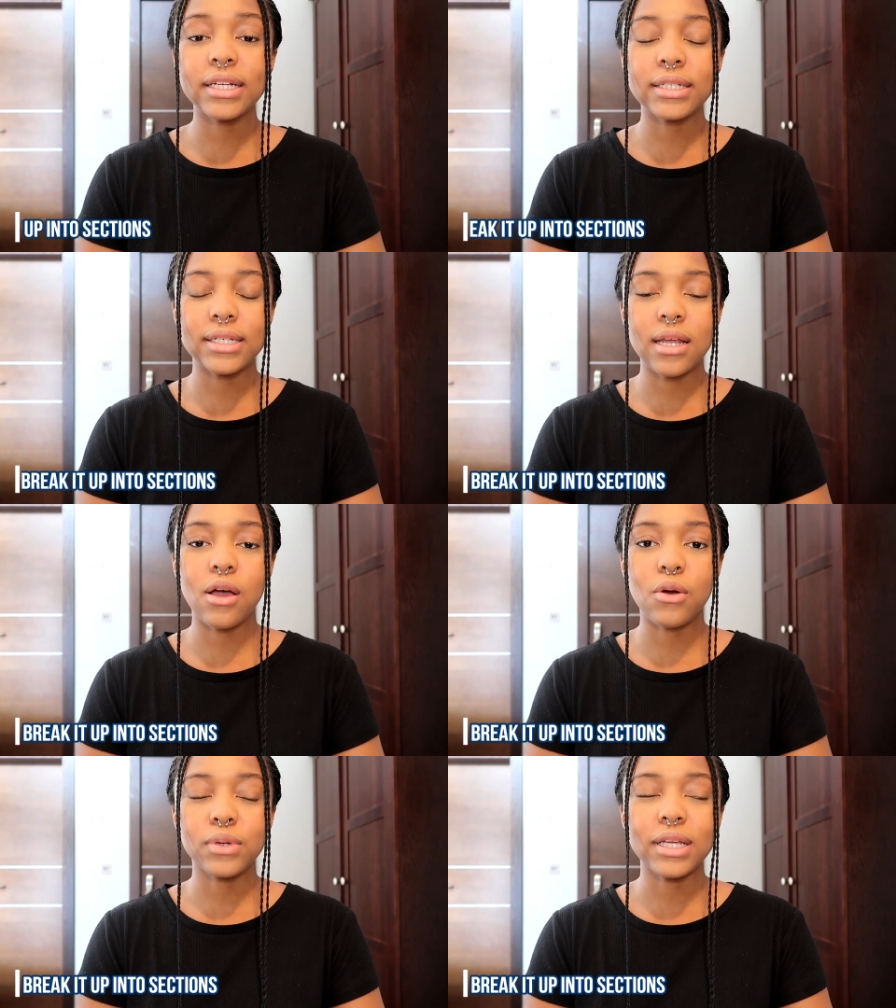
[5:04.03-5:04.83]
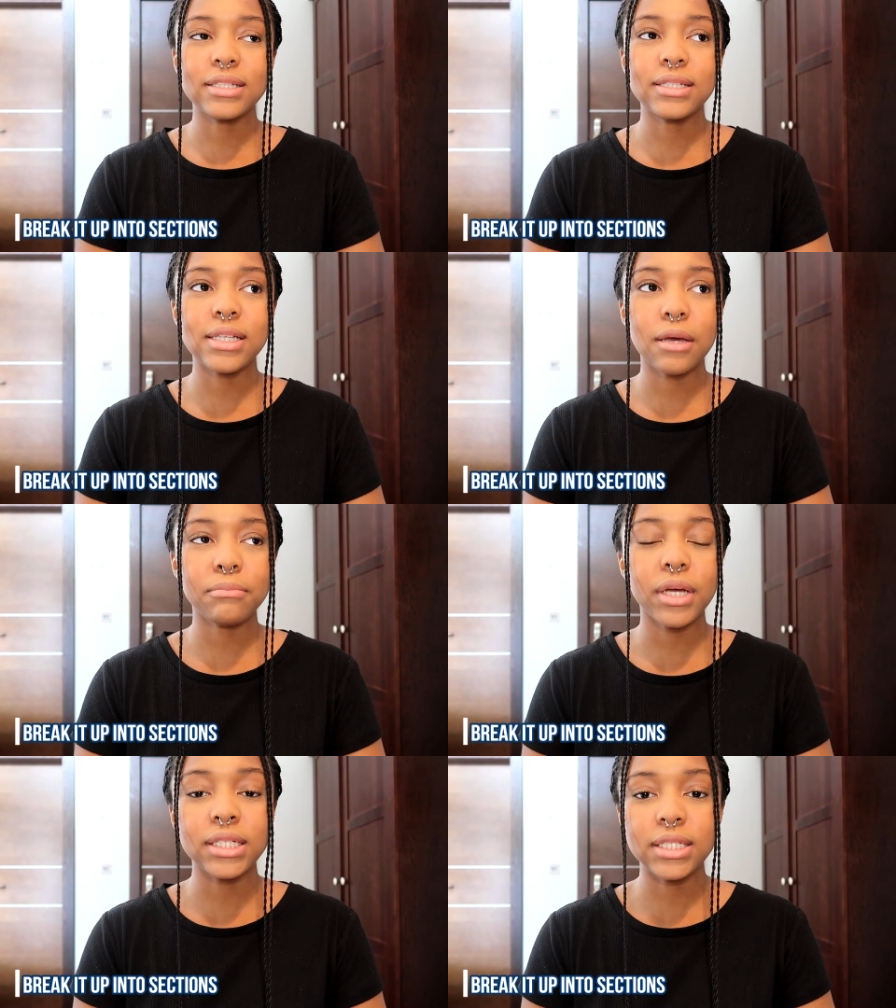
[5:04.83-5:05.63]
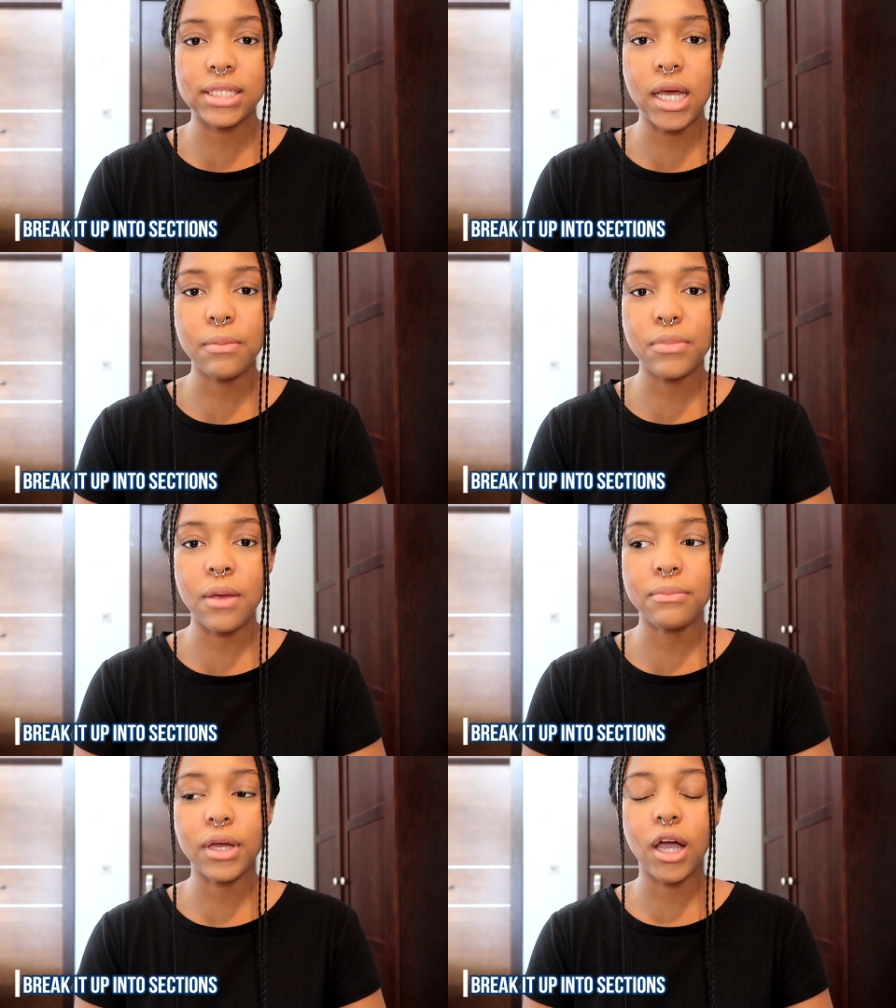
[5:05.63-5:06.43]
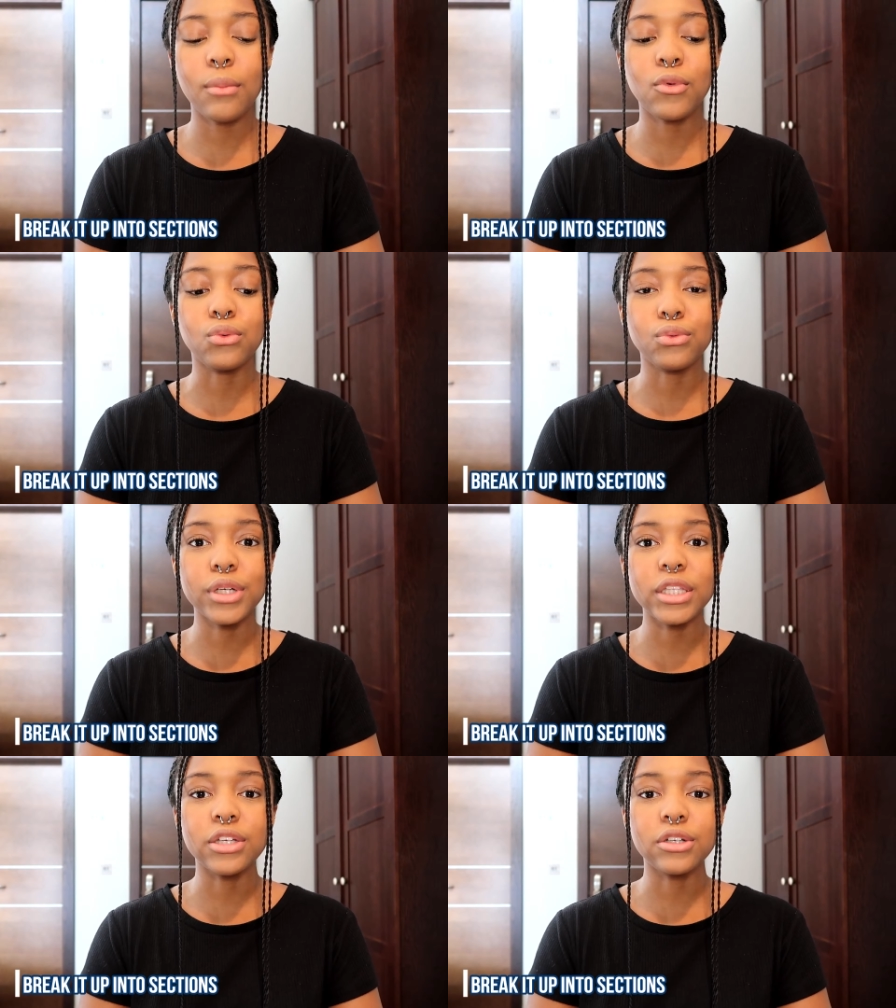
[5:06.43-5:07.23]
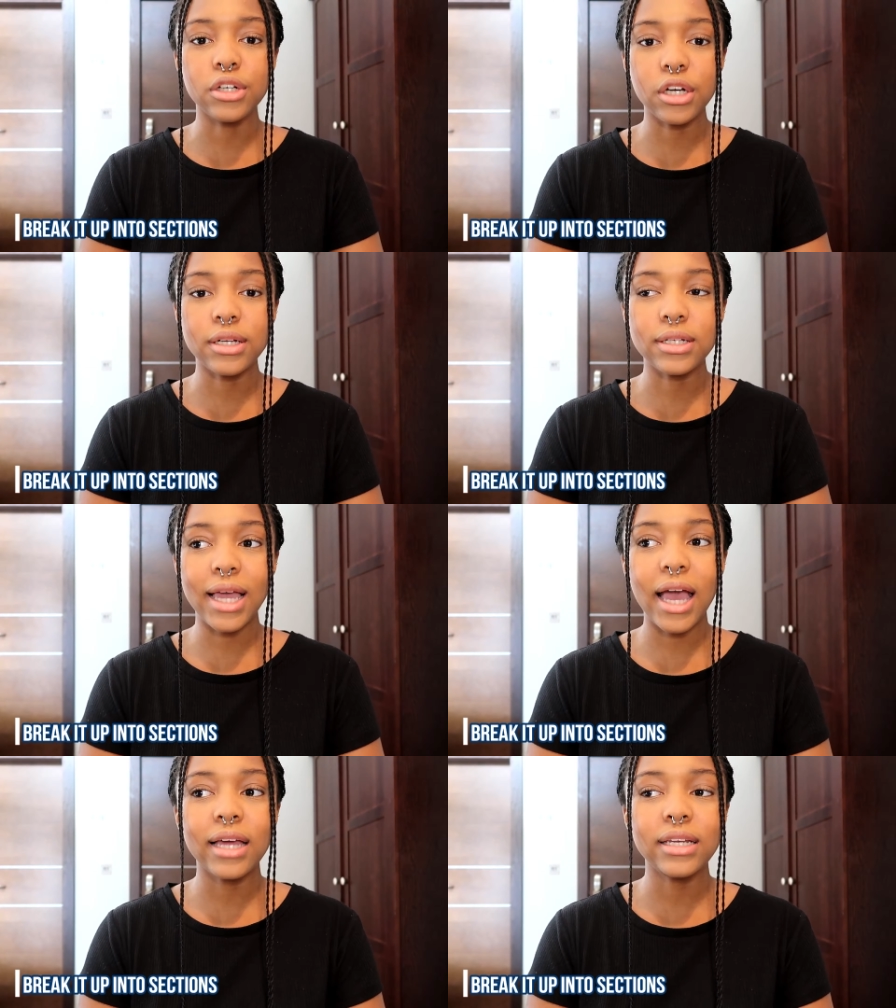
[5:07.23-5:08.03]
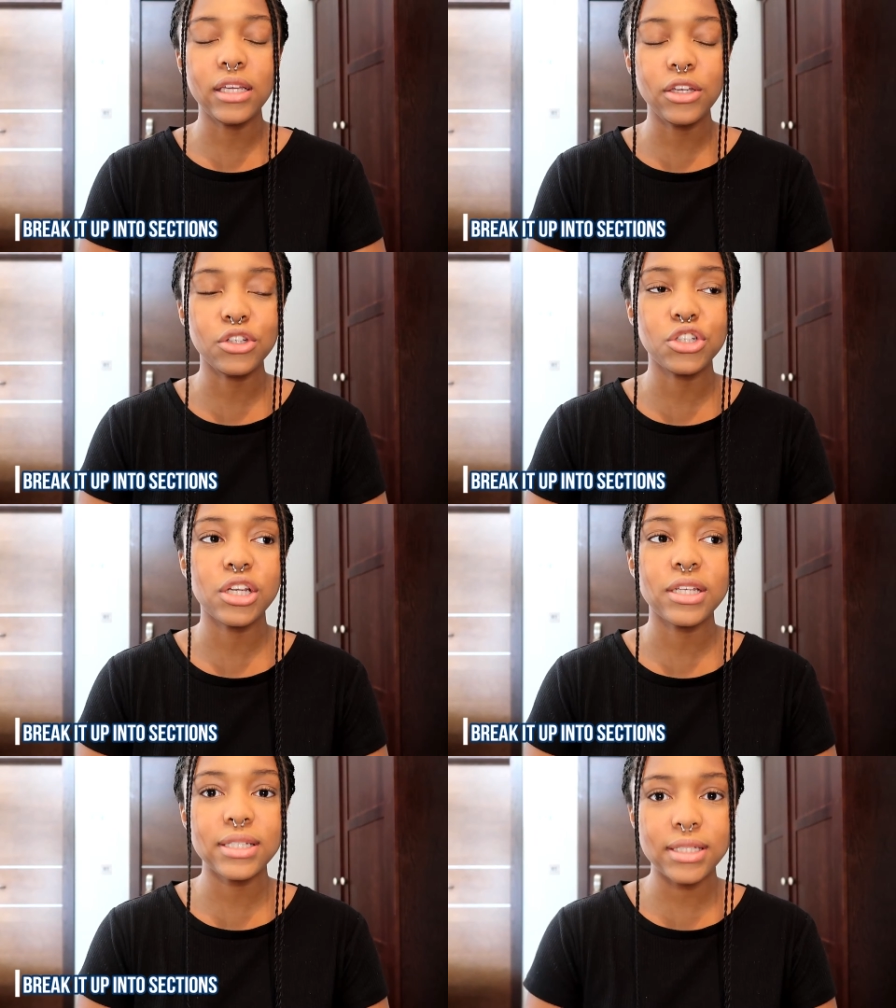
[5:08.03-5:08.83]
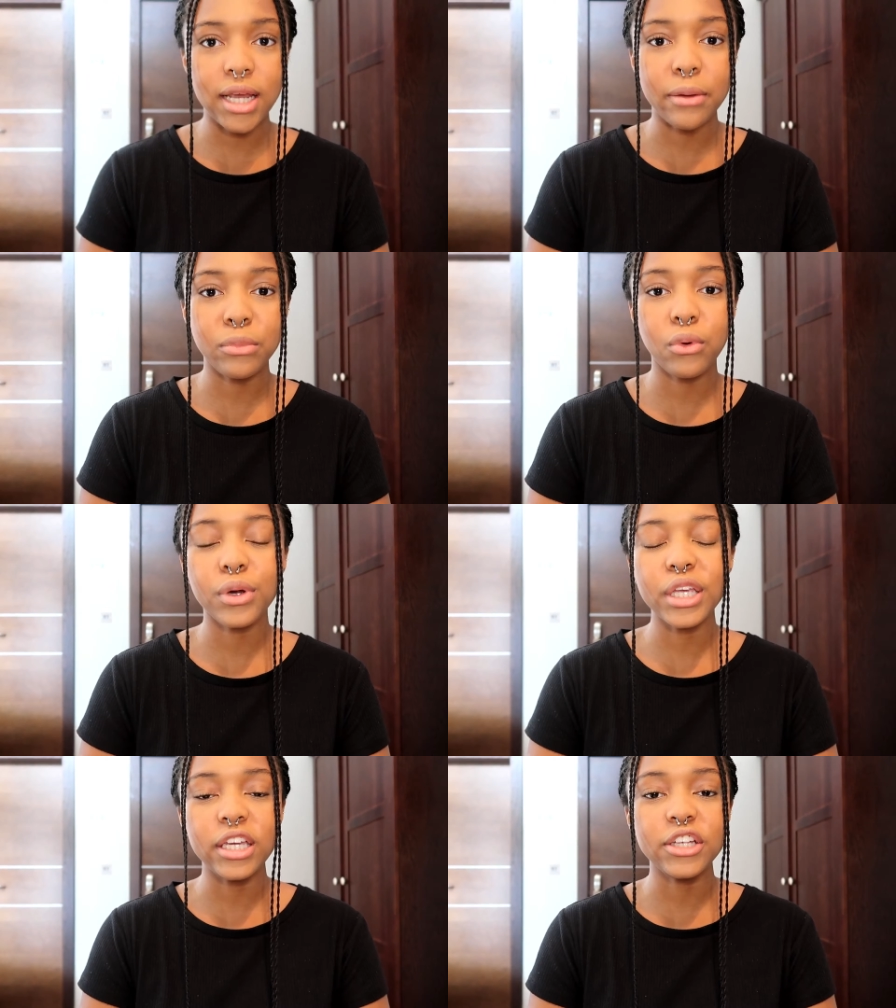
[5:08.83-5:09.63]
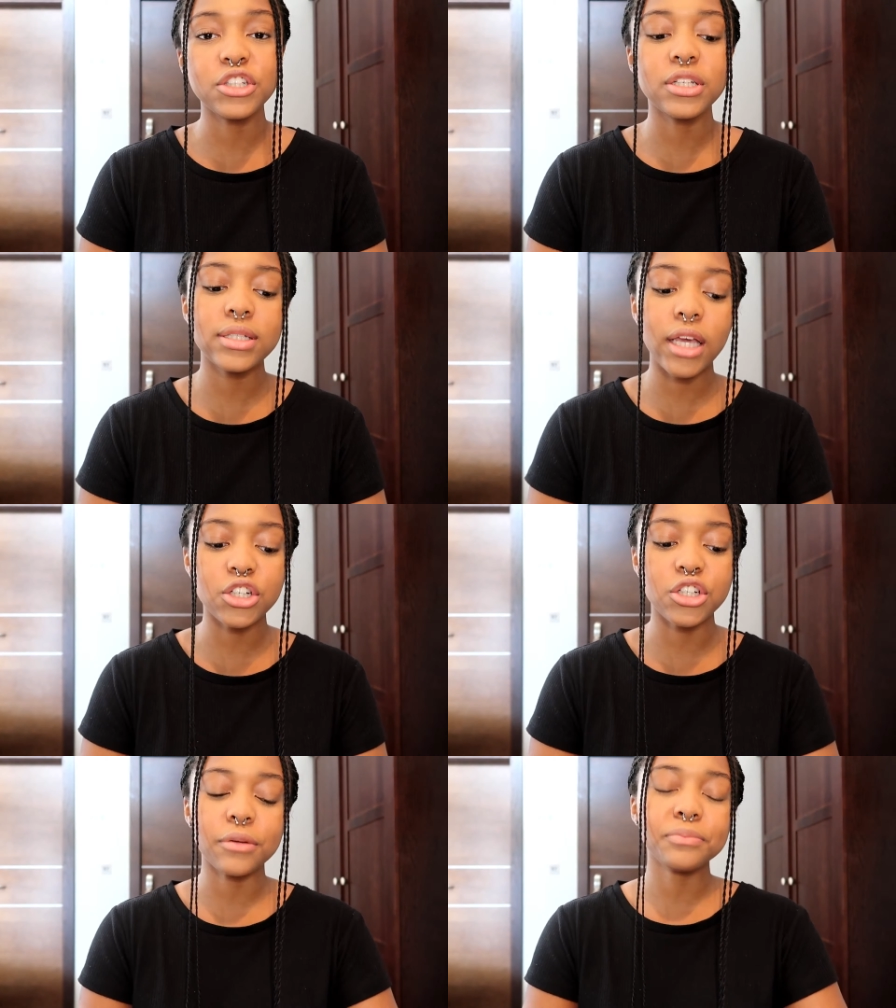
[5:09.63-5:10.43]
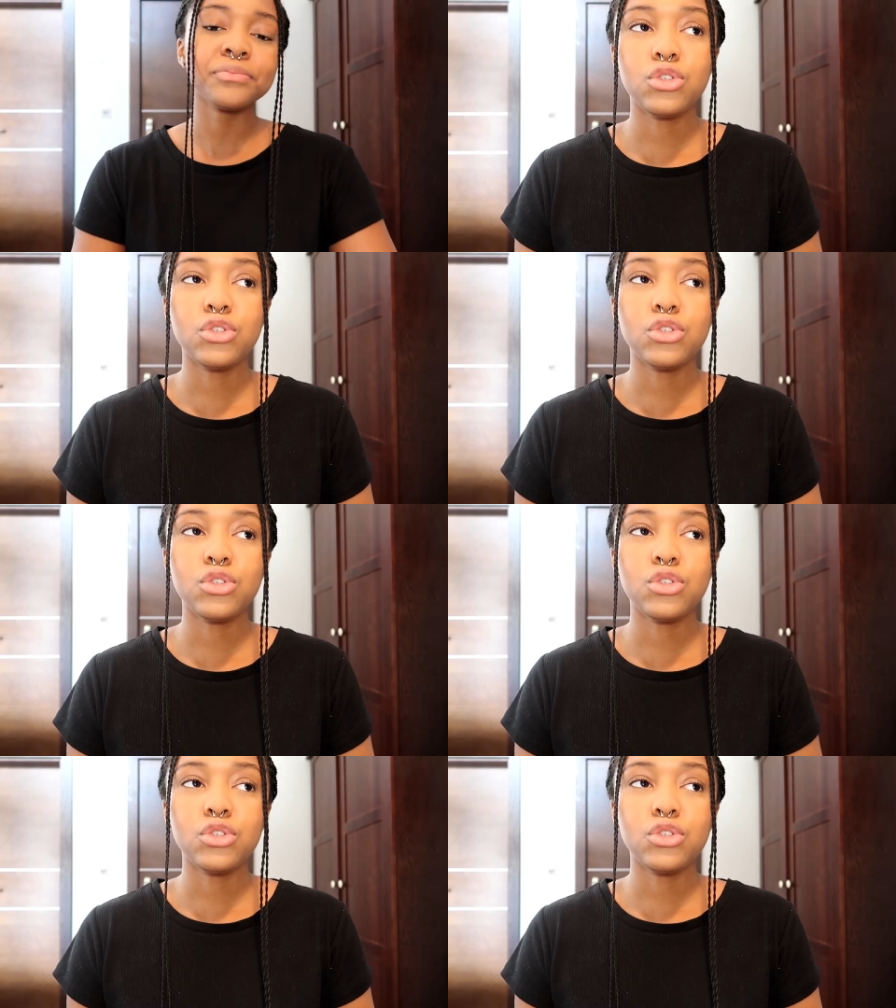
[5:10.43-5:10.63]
it down step by step and become really good at each step or each section.